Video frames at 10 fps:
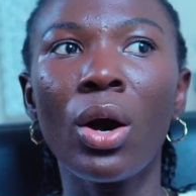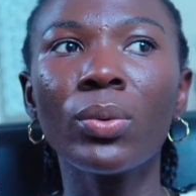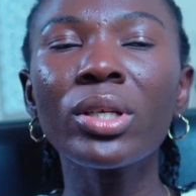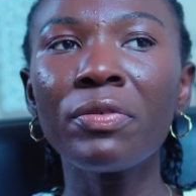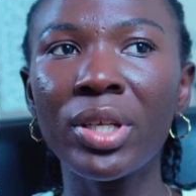
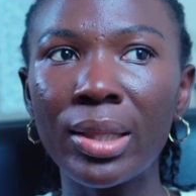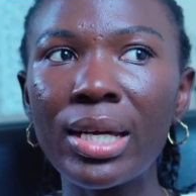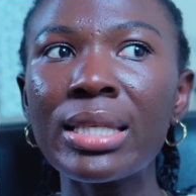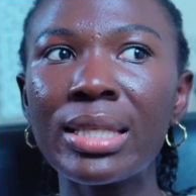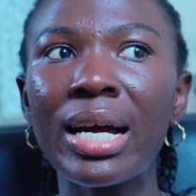one of the
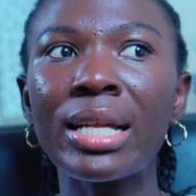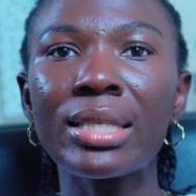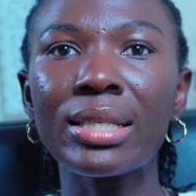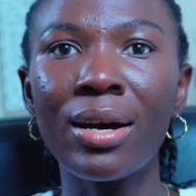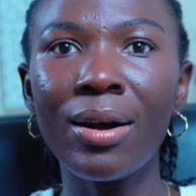things
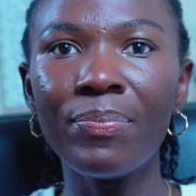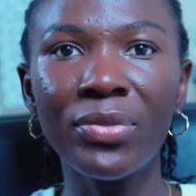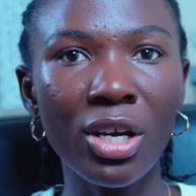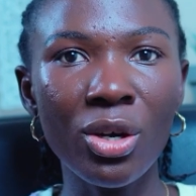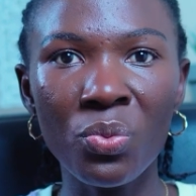that
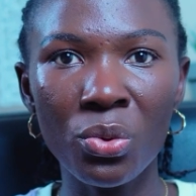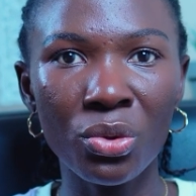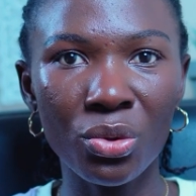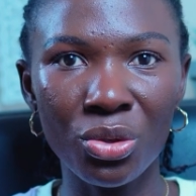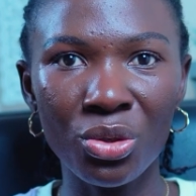they
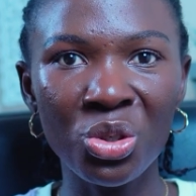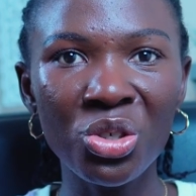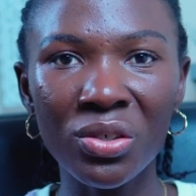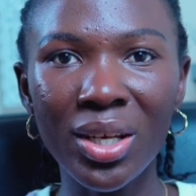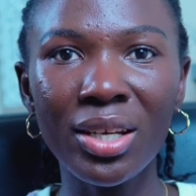would
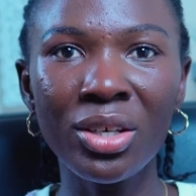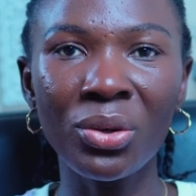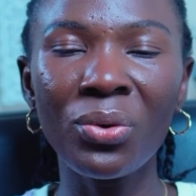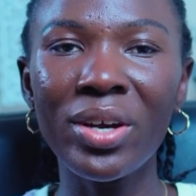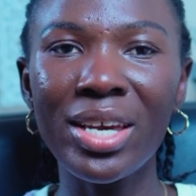usually
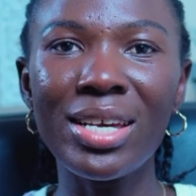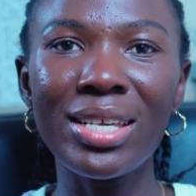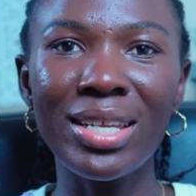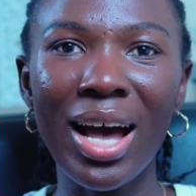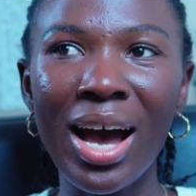do
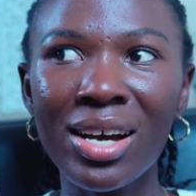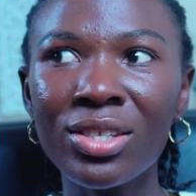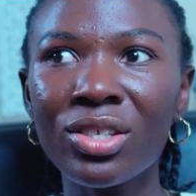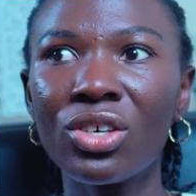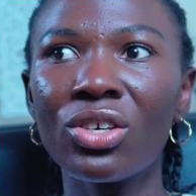is
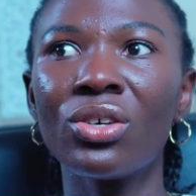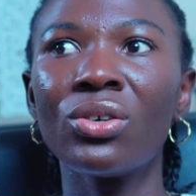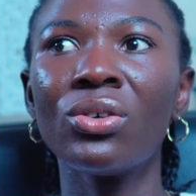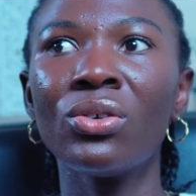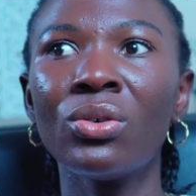ask
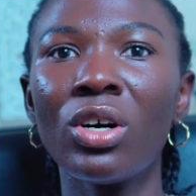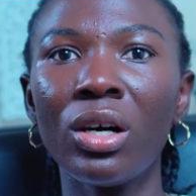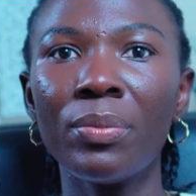you